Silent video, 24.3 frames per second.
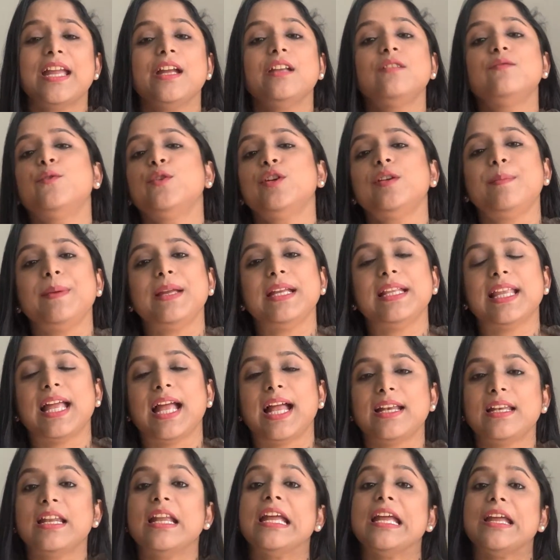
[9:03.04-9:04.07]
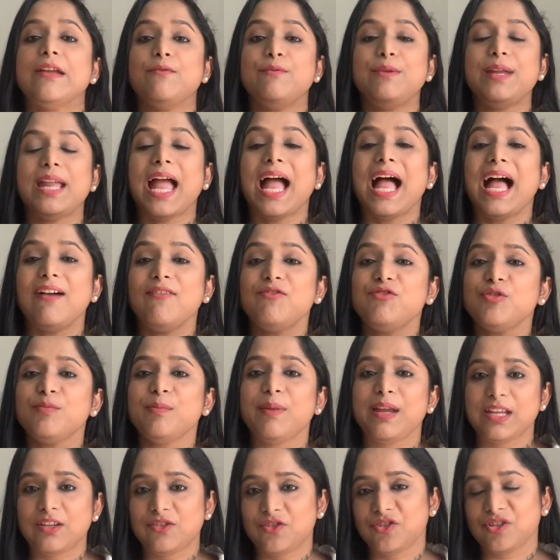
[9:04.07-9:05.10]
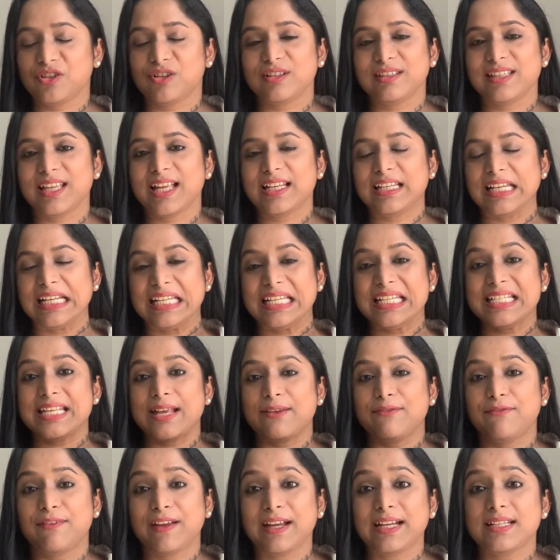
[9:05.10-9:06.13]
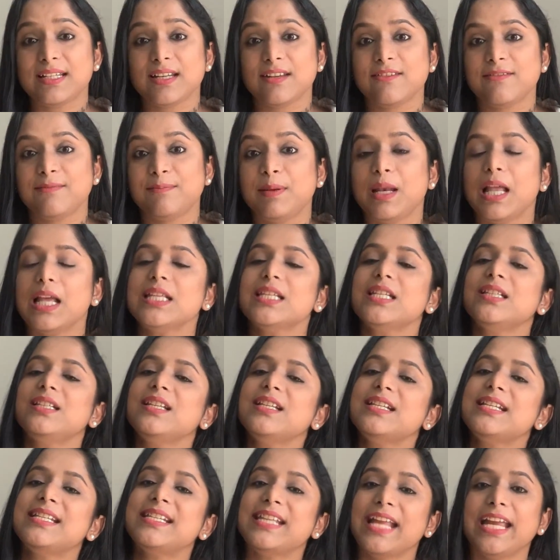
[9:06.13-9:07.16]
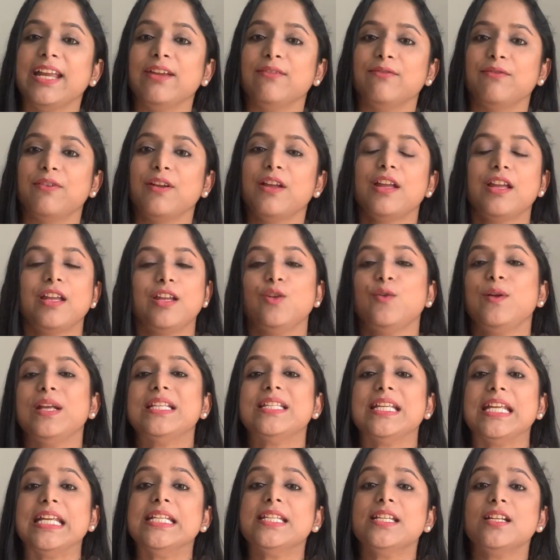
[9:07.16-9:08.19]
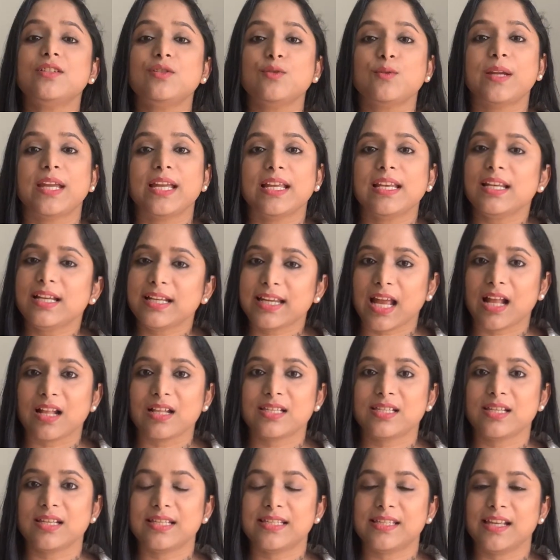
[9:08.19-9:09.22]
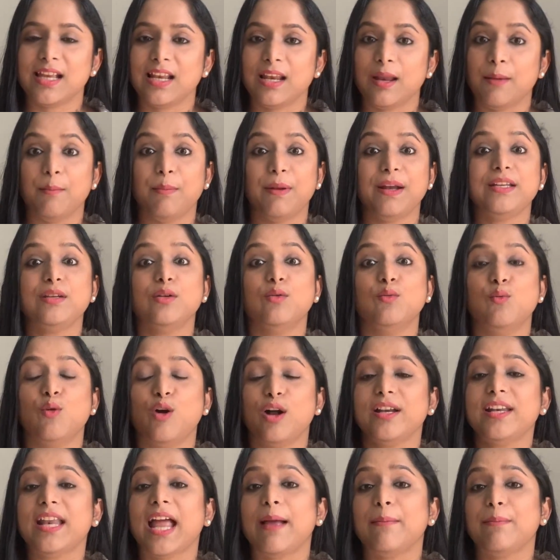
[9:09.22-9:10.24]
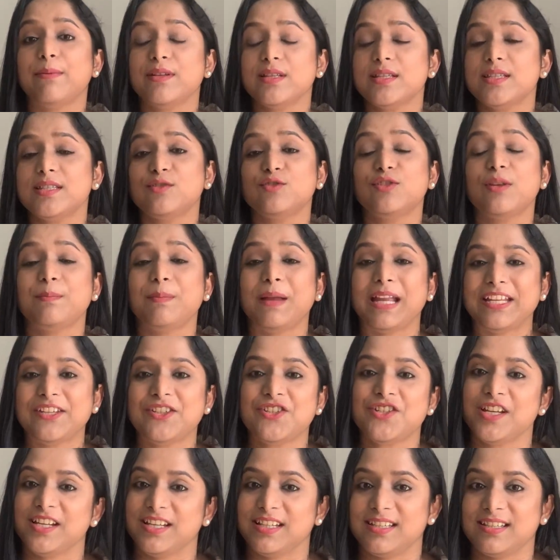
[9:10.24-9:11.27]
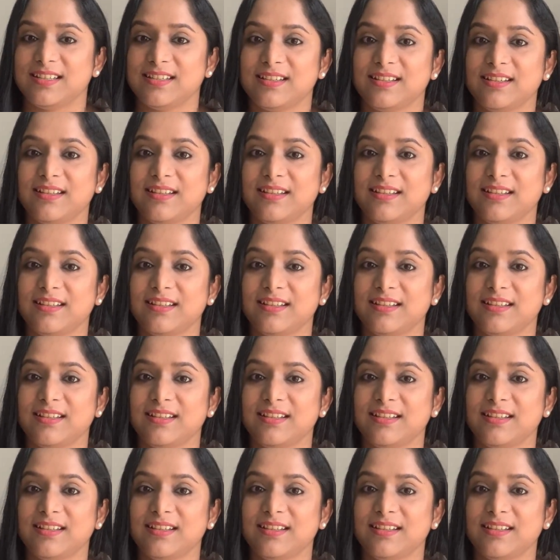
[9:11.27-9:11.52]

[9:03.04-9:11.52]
it would be that we have to make sure that it is effective plus it is safe. It's easier to kill a cancer cell, but what happens to the patient?